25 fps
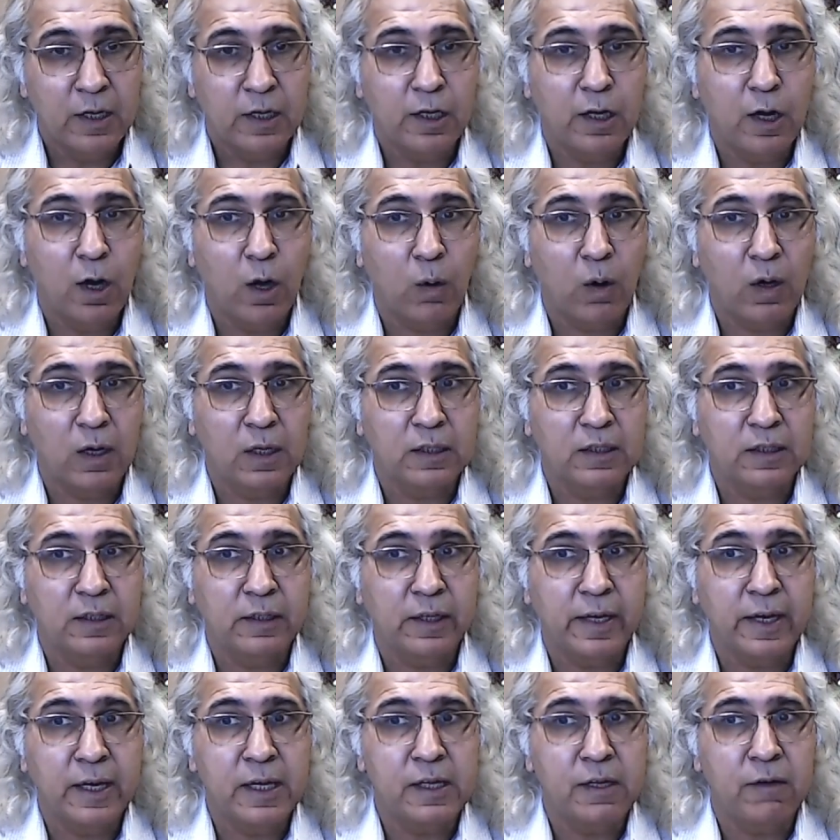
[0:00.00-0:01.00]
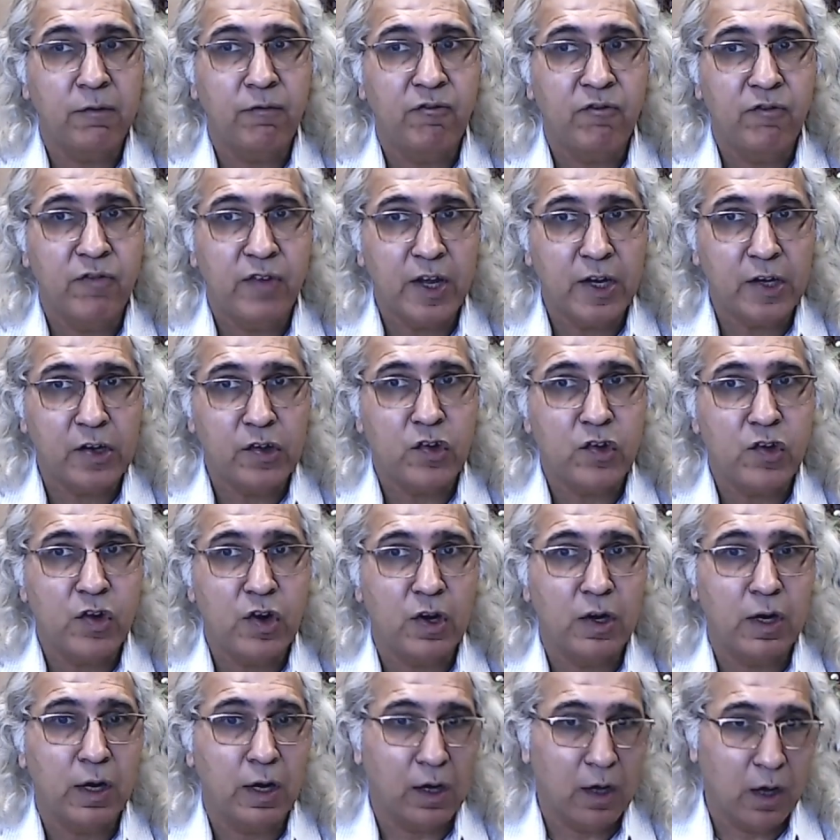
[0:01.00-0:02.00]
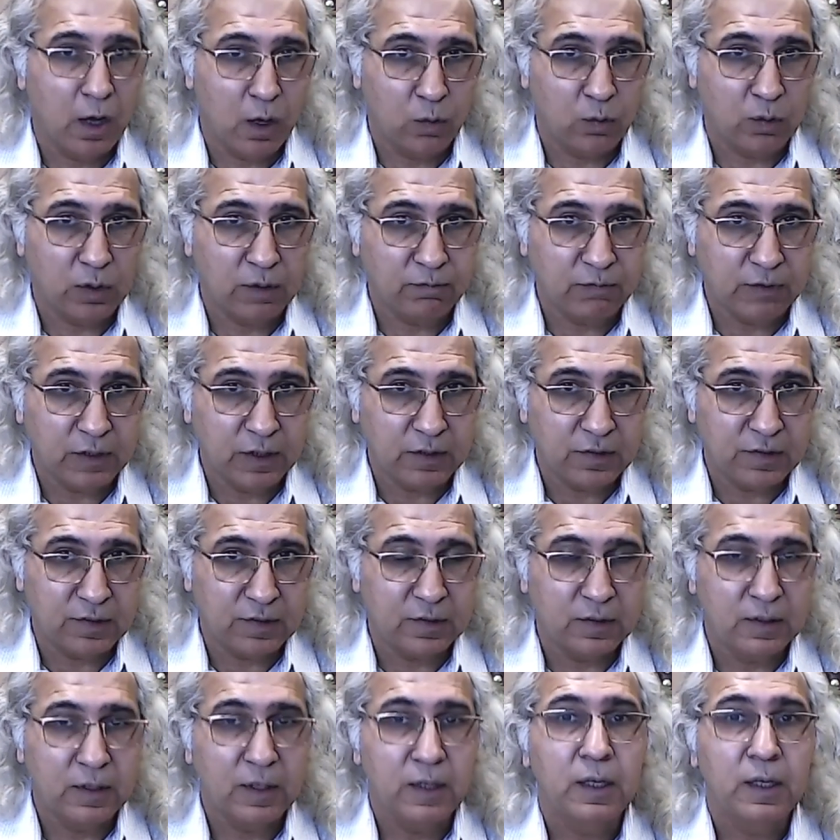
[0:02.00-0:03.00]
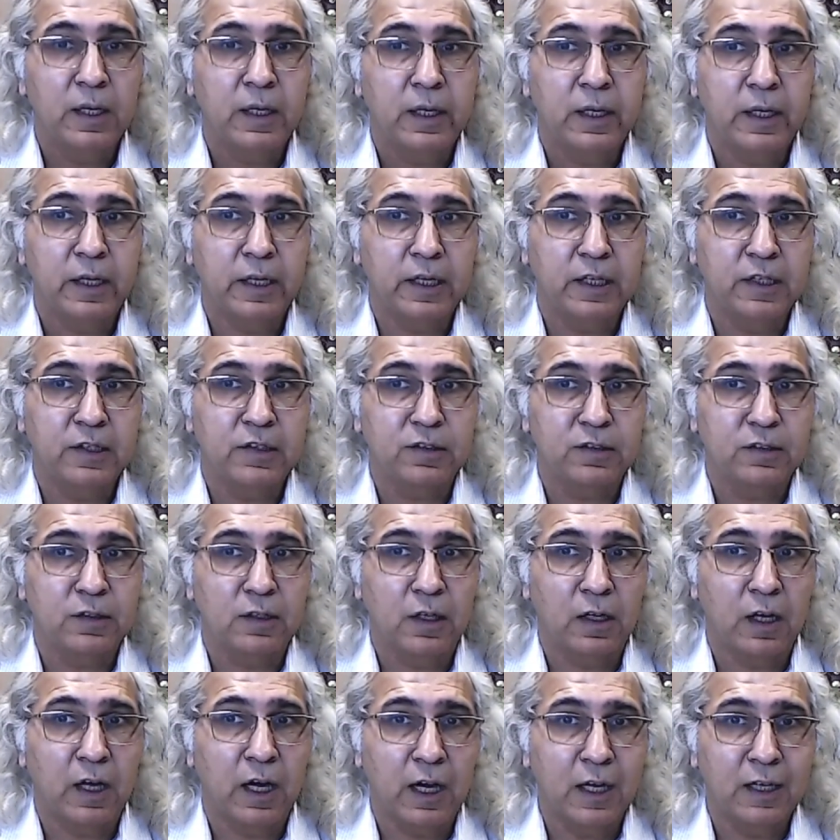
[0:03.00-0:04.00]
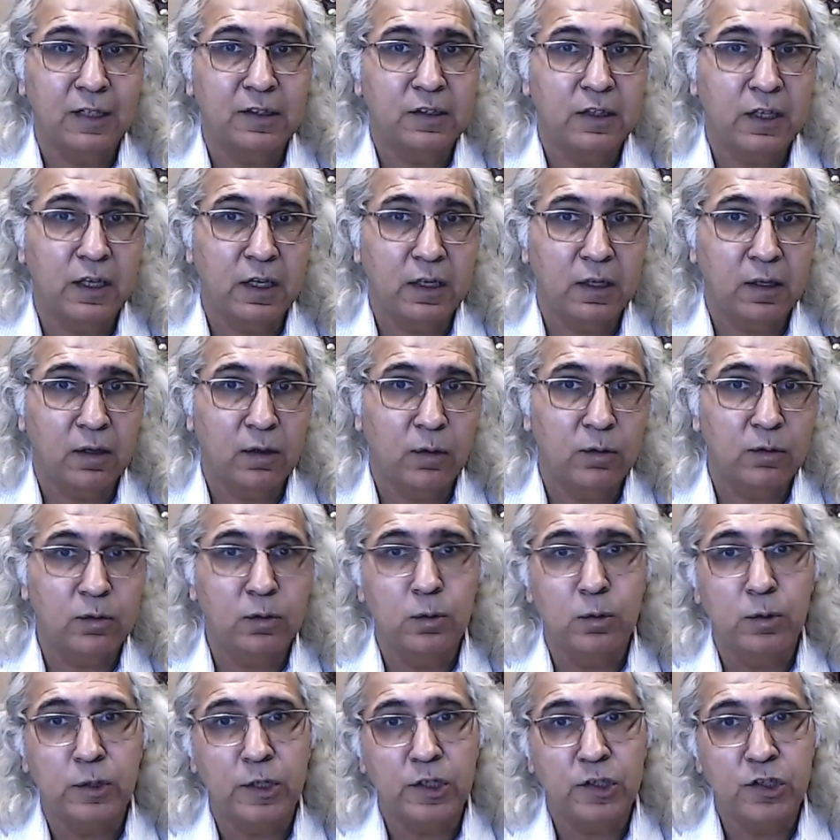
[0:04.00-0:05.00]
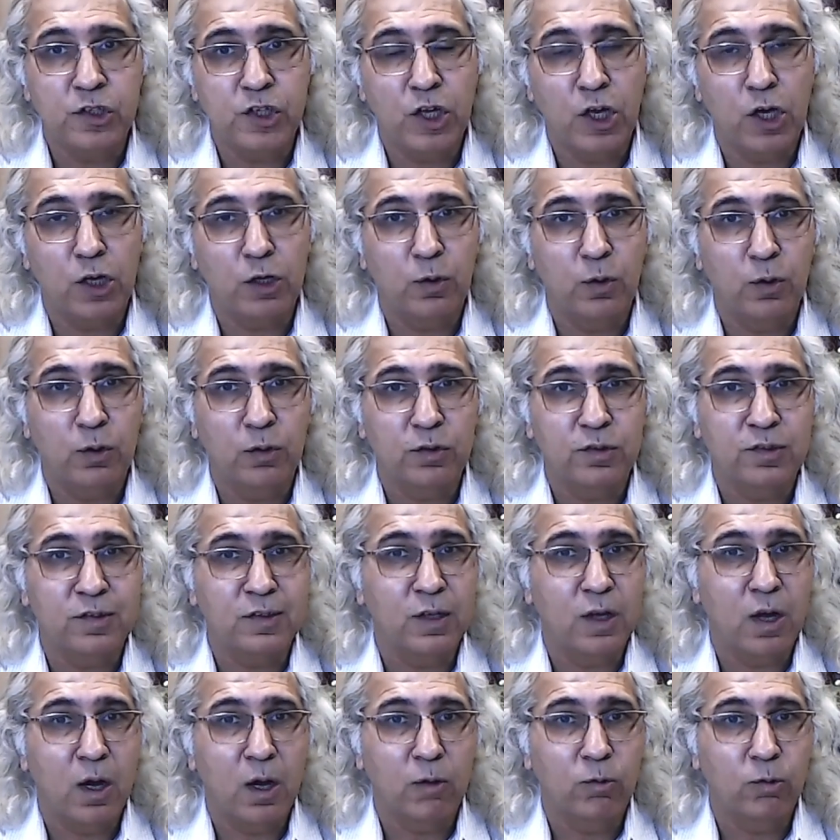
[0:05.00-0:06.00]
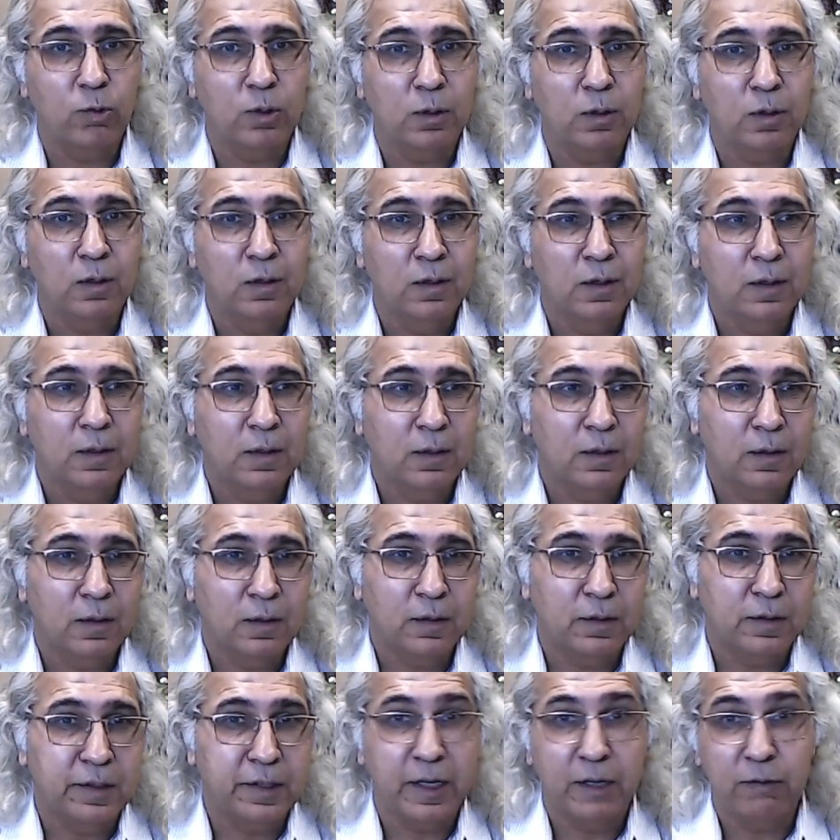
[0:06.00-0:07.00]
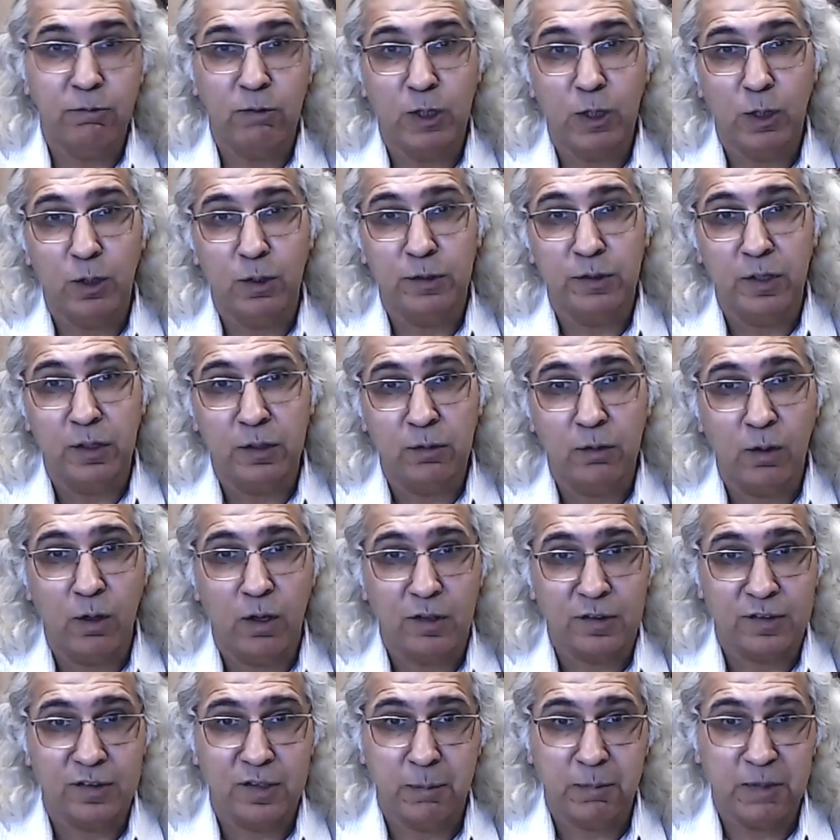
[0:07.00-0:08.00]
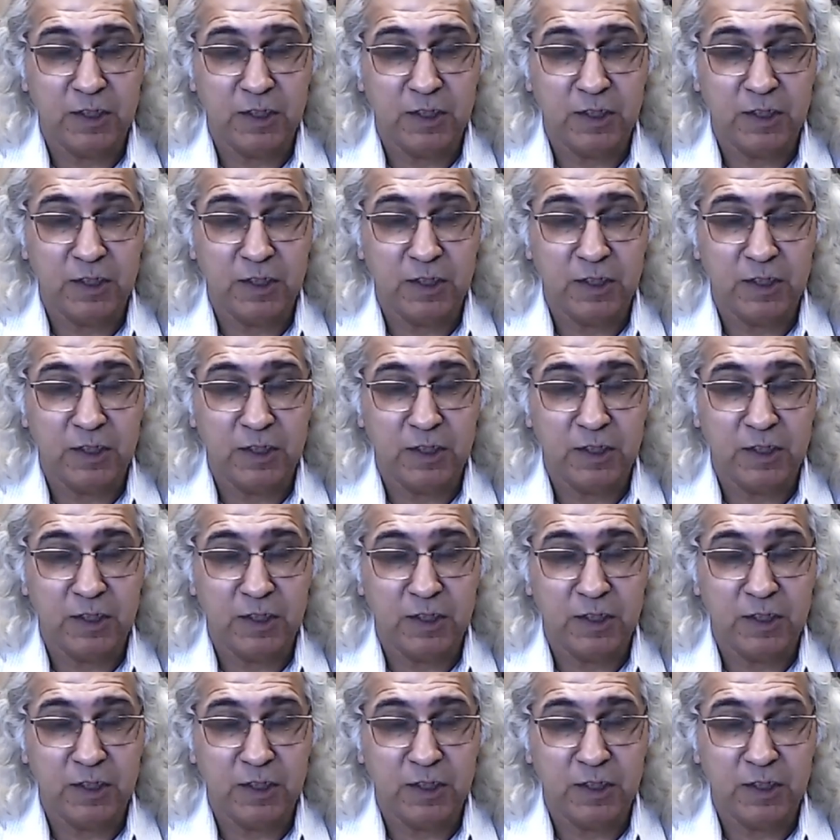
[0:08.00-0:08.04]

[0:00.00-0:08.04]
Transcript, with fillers: Now, a great fictional account of this is, I think, Ngugi Chiango's novel, Devil on the Cross.